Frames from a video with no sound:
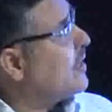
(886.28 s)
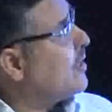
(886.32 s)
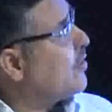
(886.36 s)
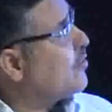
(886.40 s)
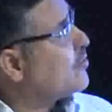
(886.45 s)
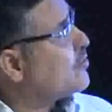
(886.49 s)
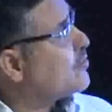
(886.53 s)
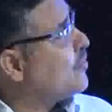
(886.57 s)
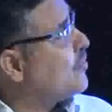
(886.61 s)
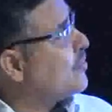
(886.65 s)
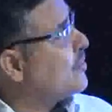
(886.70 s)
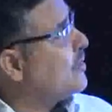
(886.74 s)

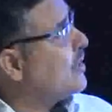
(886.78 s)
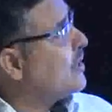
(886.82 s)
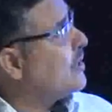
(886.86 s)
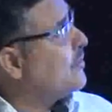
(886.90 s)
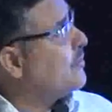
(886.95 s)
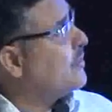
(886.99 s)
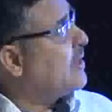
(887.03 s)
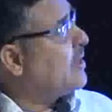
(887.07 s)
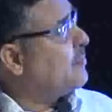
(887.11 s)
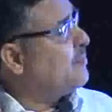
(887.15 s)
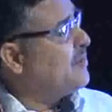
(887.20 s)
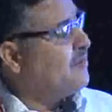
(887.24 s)
naloxone,
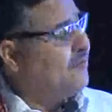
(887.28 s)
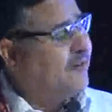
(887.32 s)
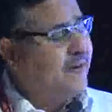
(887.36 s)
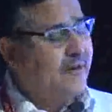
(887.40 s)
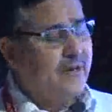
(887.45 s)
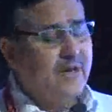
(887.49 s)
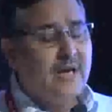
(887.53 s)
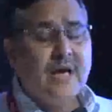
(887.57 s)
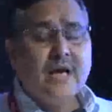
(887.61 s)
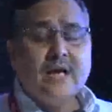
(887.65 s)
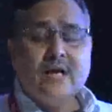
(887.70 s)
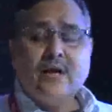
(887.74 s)

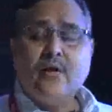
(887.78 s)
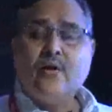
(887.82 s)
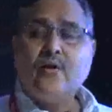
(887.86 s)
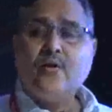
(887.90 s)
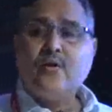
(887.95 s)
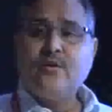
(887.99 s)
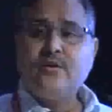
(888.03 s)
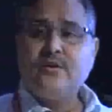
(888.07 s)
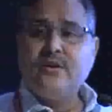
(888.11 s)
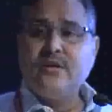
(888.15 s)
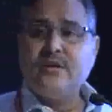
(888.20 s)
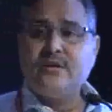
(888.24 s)
nalmefene,
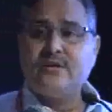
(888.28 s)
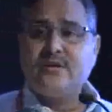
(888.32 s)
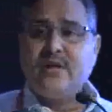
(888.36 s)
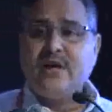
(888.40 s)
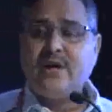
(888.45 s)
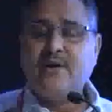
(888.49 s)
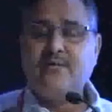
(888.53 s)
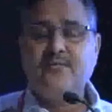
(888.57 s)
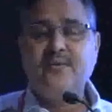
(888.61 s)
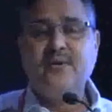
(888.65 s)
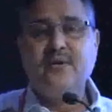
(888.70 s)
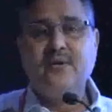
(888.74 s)
all these
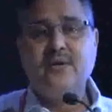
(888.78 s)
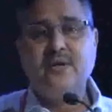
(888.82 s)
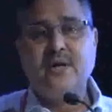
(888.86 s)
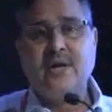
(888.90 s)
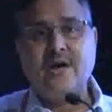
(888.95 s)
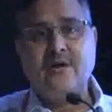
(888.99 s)
have been